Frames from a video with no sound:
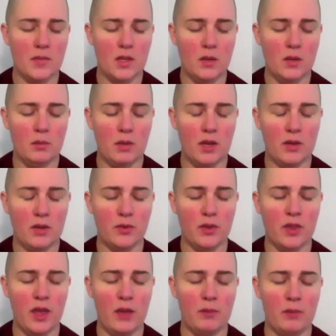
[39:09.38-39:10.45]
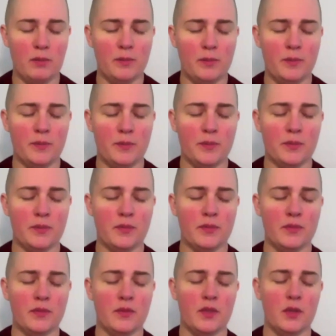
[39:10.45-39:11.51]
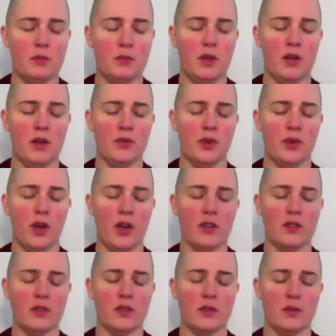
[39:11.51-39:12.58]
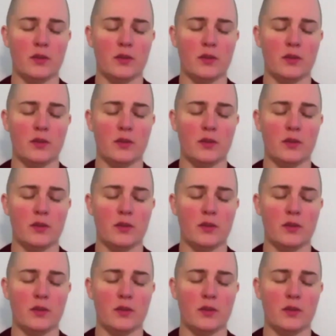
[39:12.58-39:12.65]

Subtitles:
Better for them, better for us.